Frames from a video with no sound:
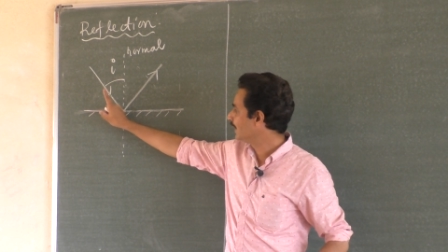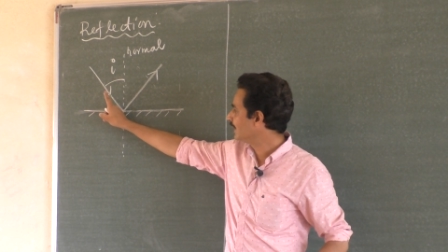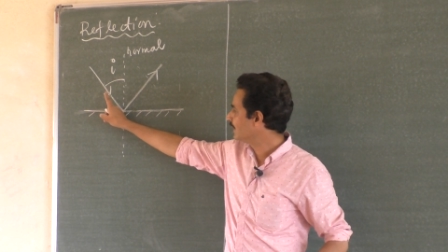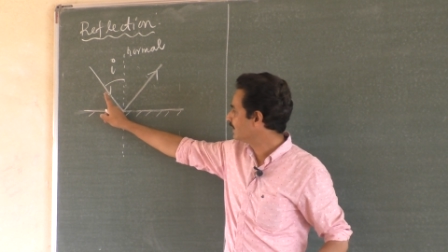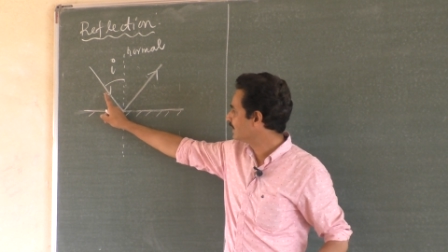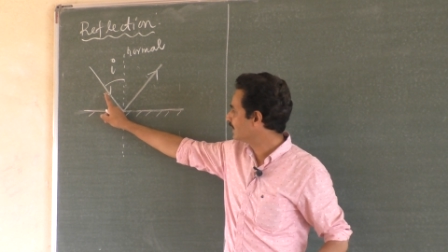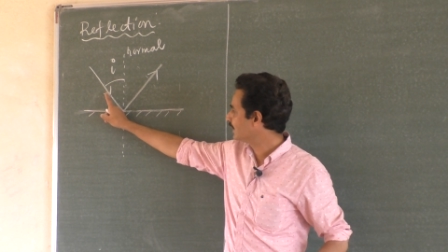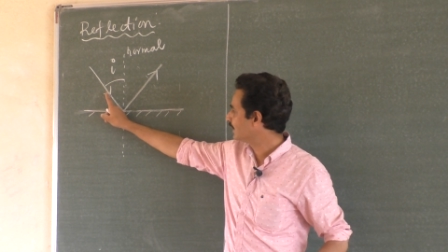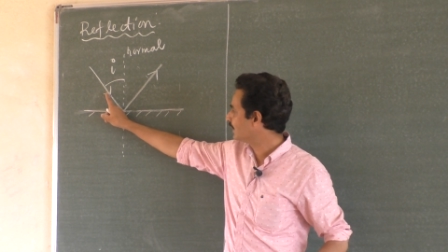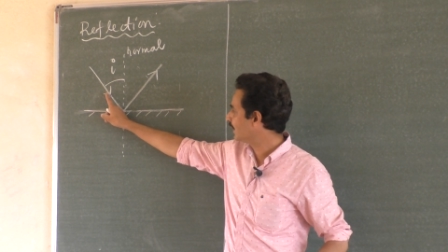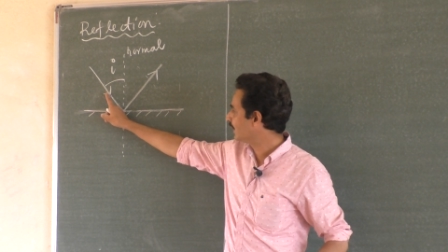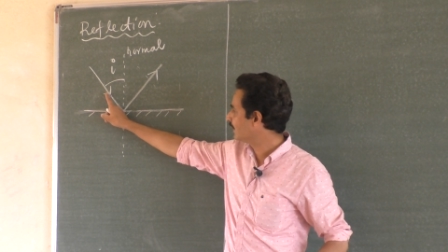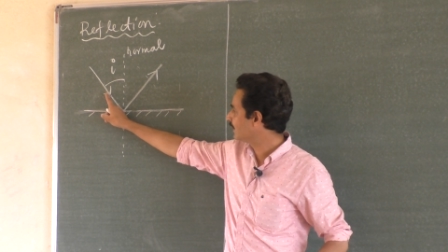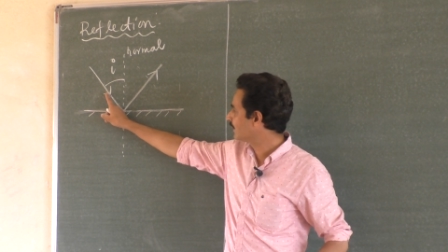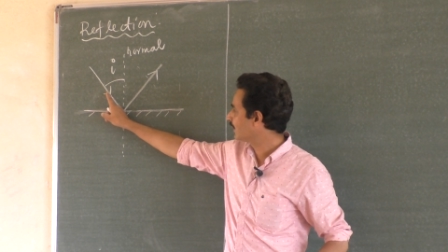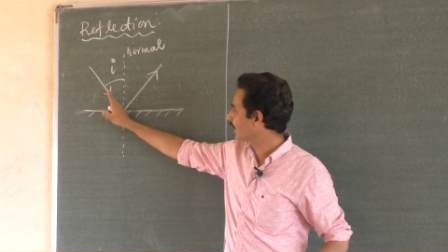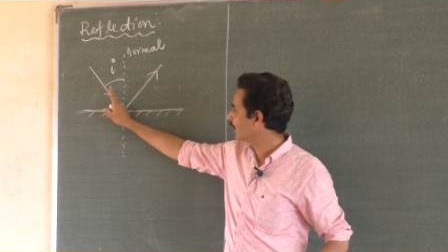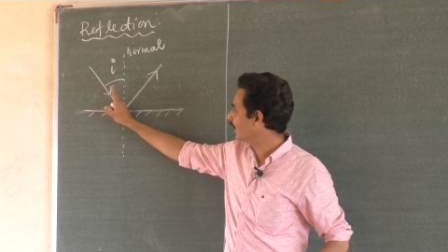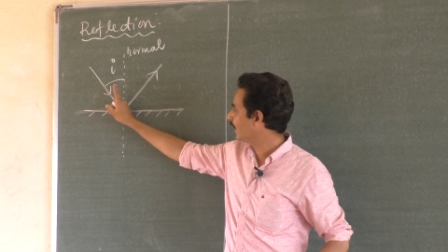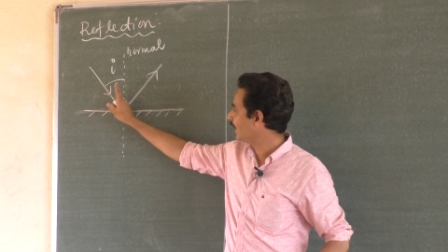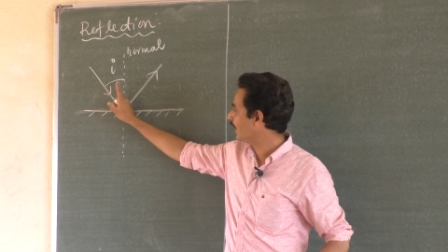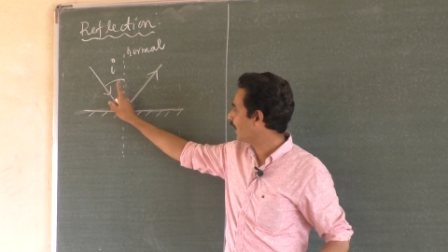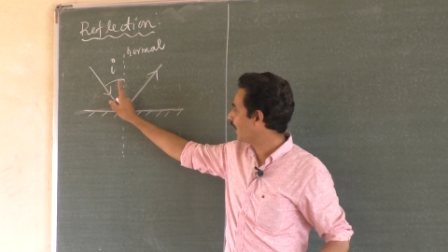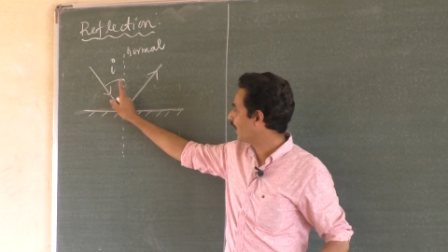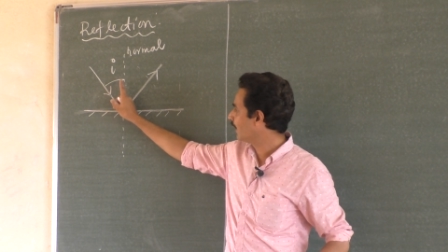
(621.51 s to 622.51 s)
incident
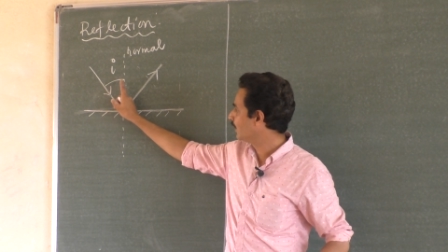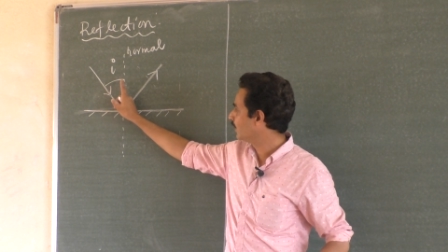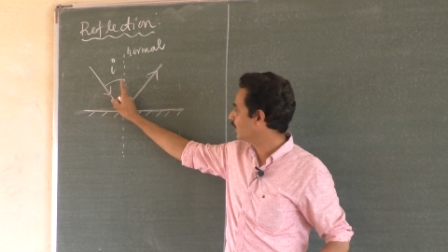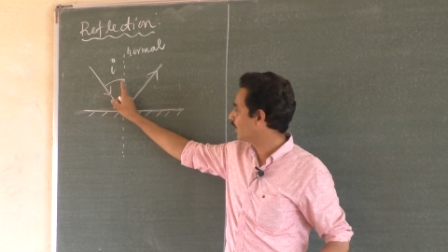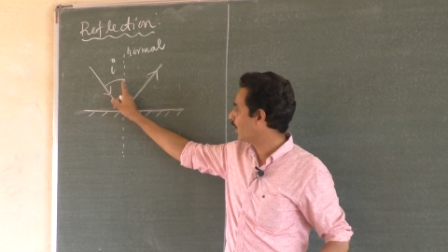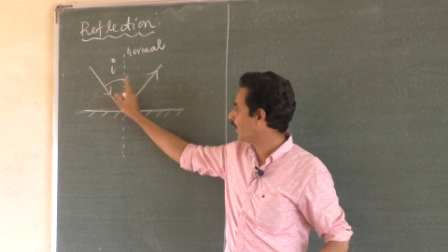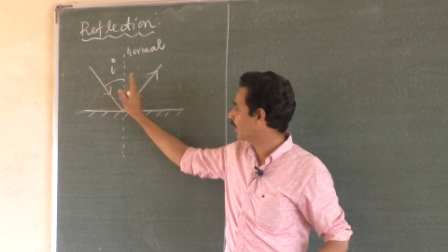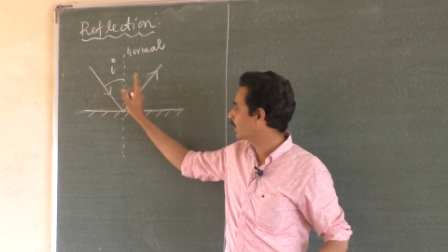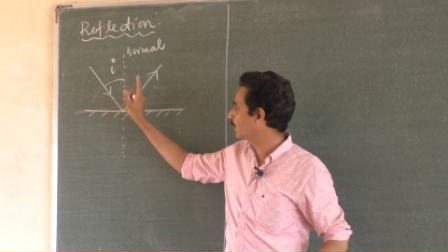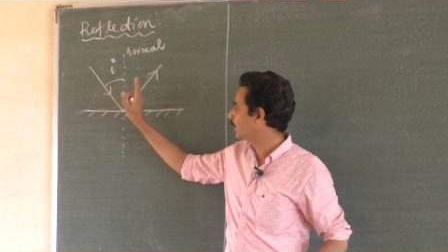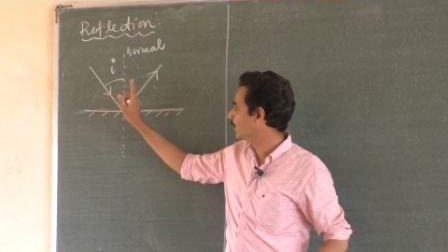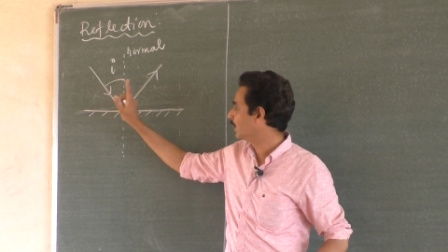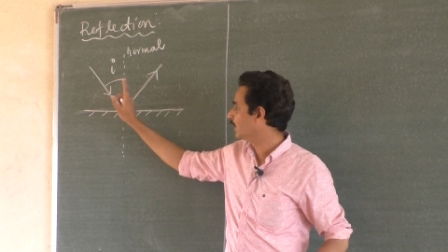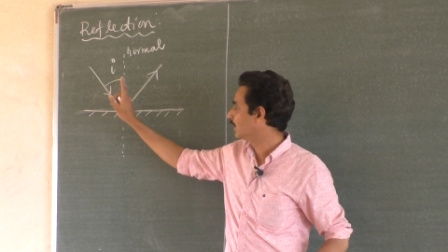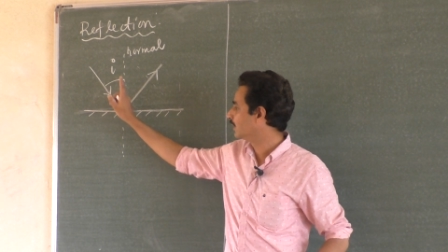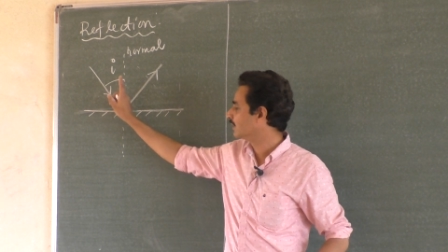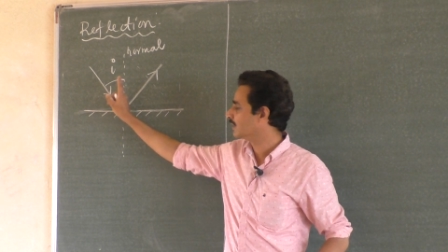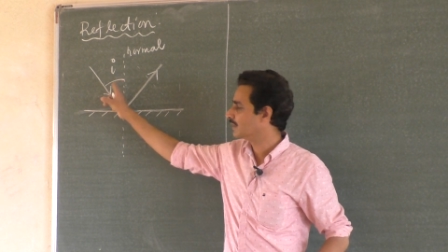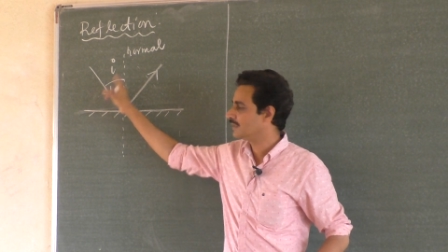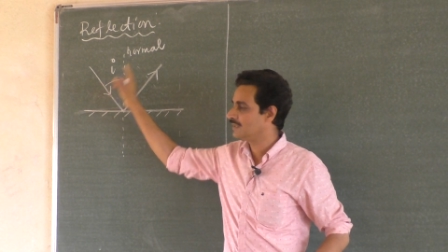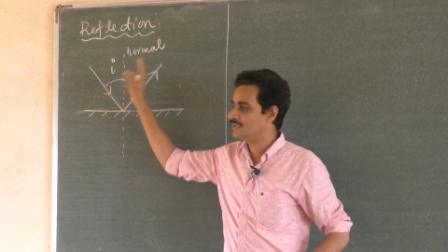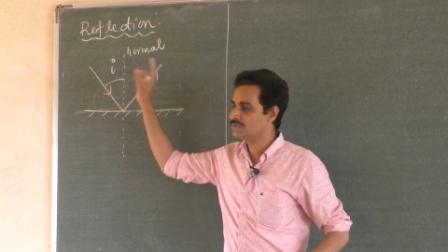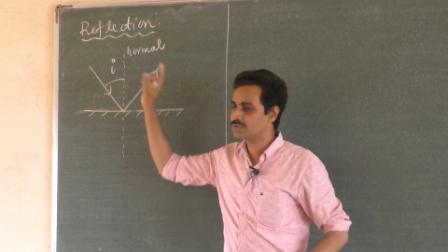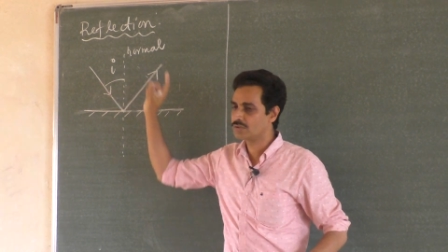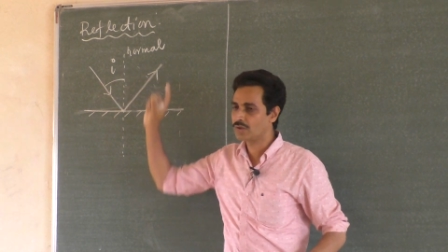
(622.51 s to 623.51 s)
ray and normal
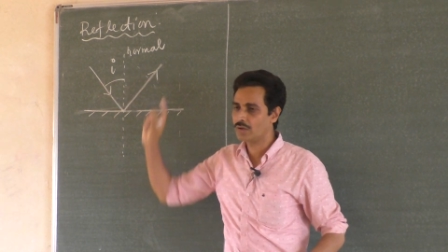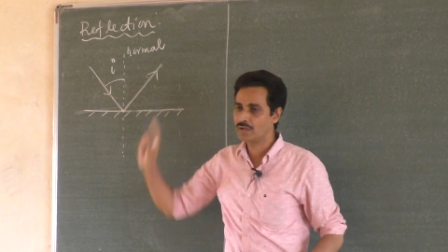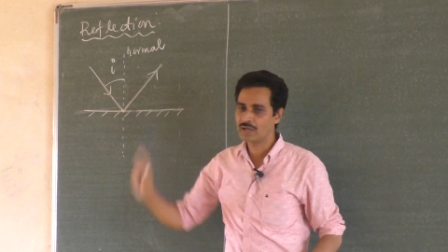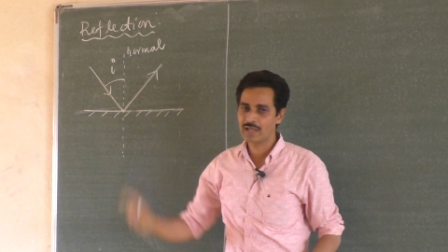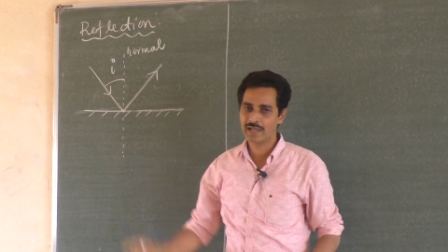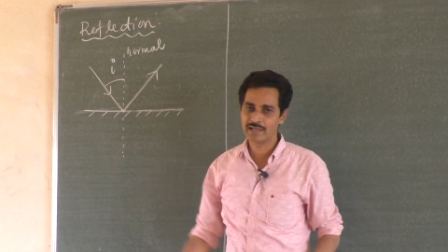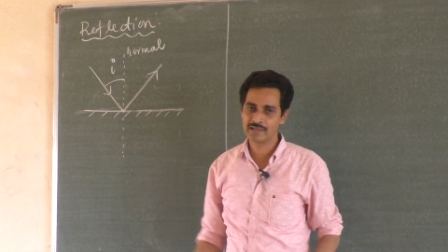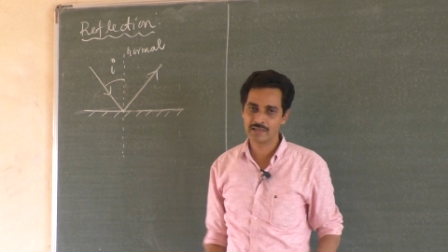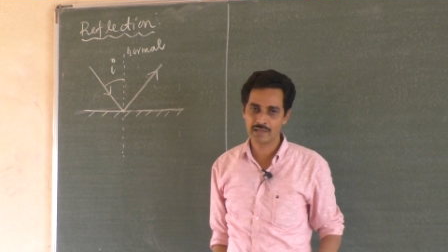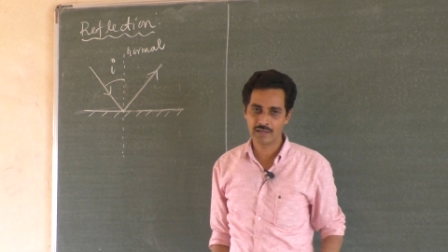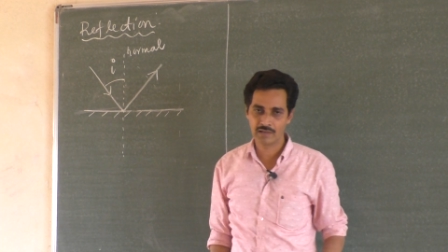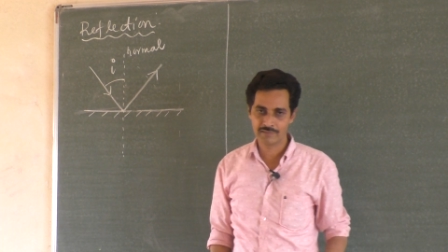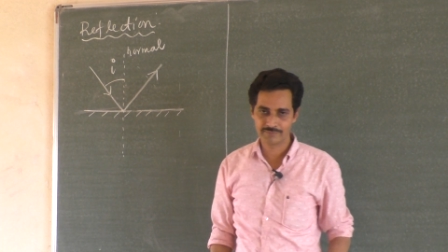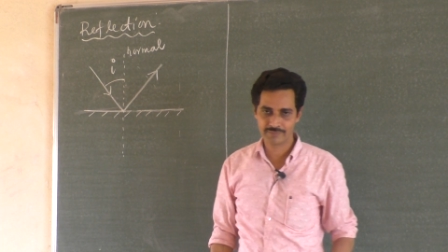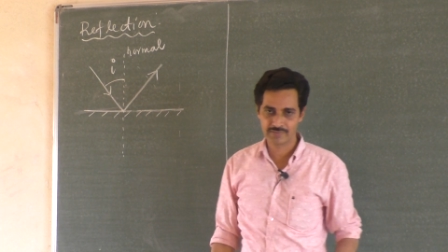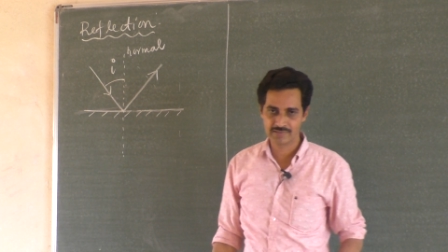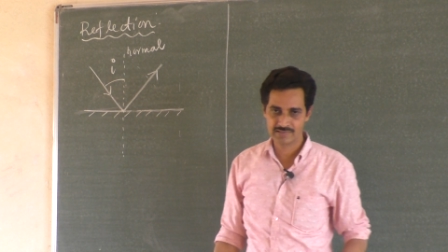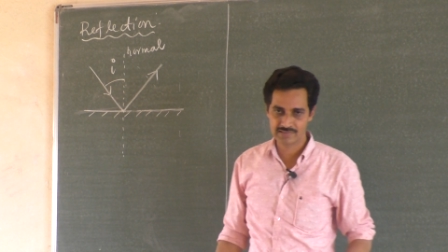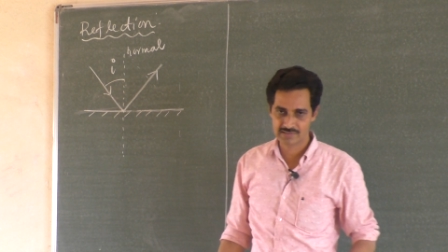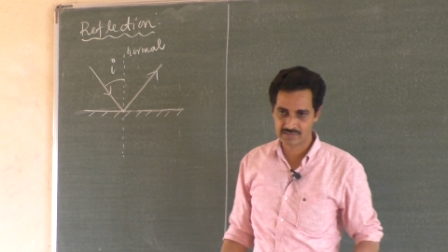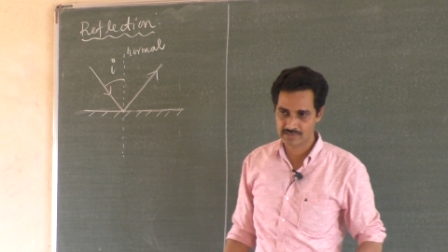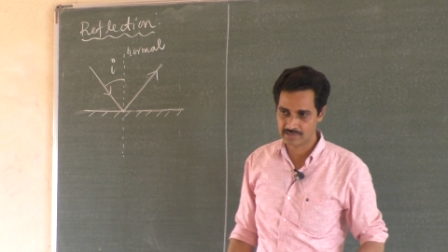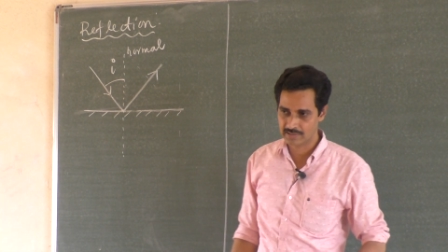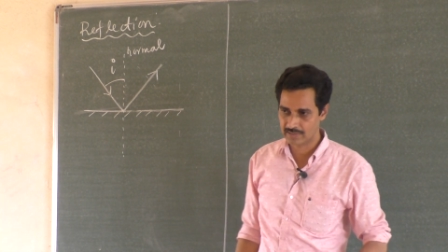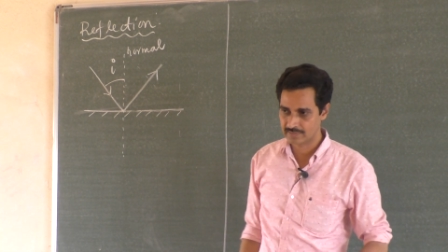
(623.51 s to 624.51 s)
is called angle of
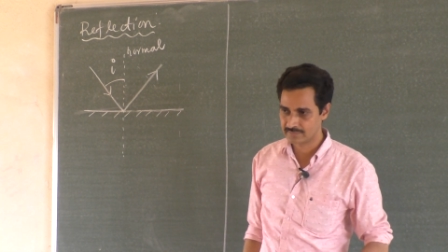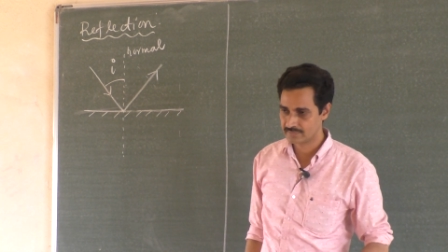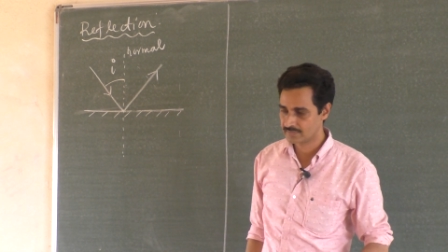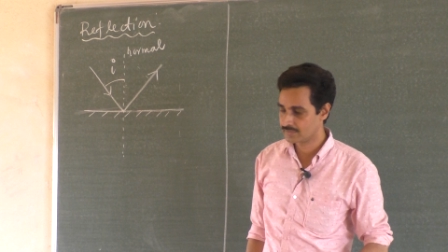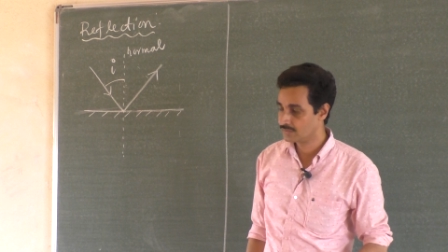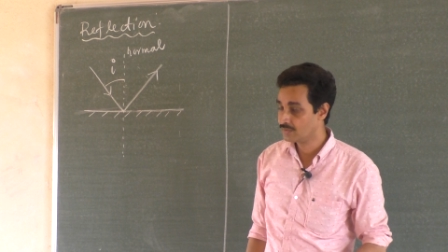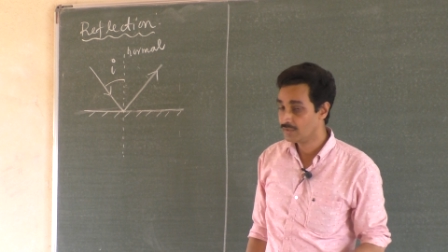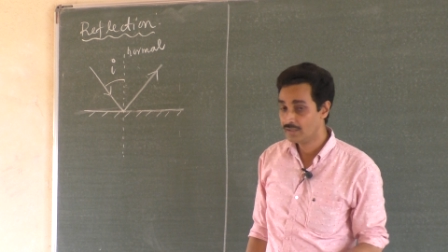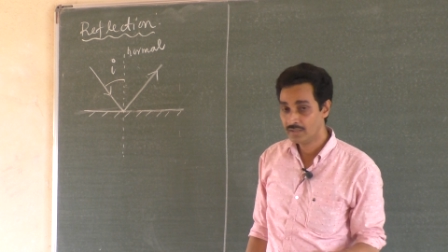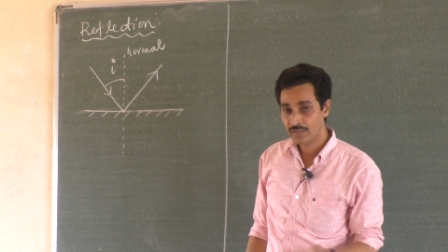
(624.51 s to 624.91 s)
incidence.